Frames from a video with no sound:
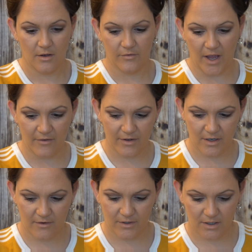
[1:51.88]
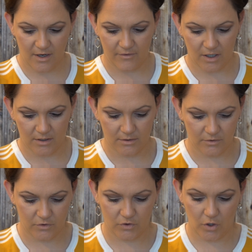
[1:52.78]
Forever and ever and ever.
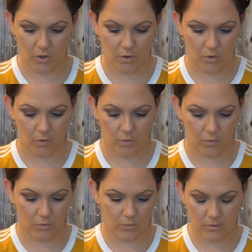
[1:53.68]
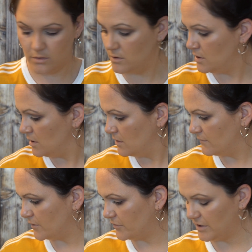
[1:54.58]
So,
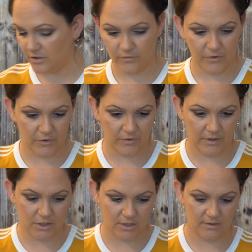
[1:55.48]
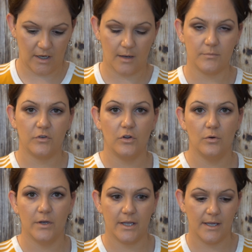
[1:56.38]
first things first, let's just hop
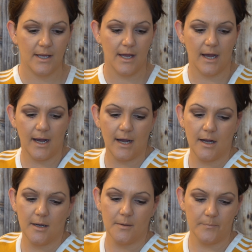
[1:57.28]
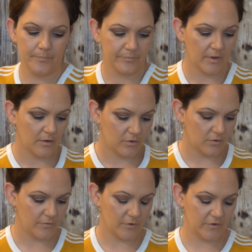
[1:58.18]
to it.
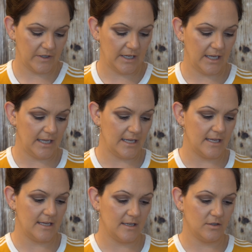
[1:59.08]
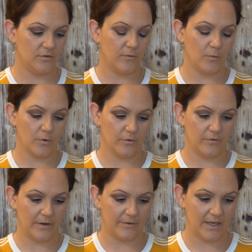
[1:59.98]
So the first thing is for
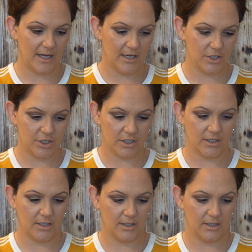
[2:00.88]
foundation.